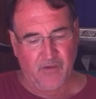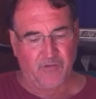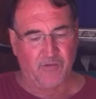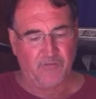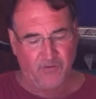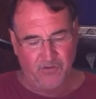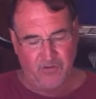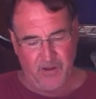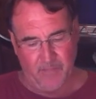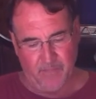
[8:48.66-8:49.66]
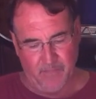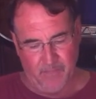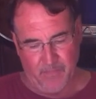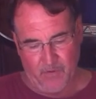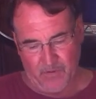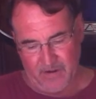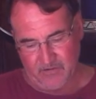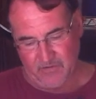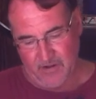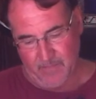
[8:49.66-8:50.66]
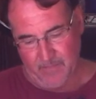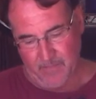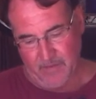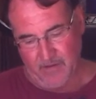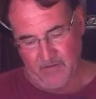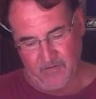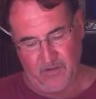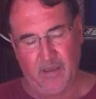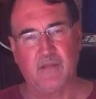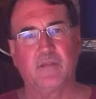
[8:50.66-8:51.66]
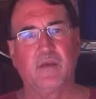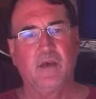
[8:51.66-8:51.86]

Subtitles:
So the first step, or next step, is to get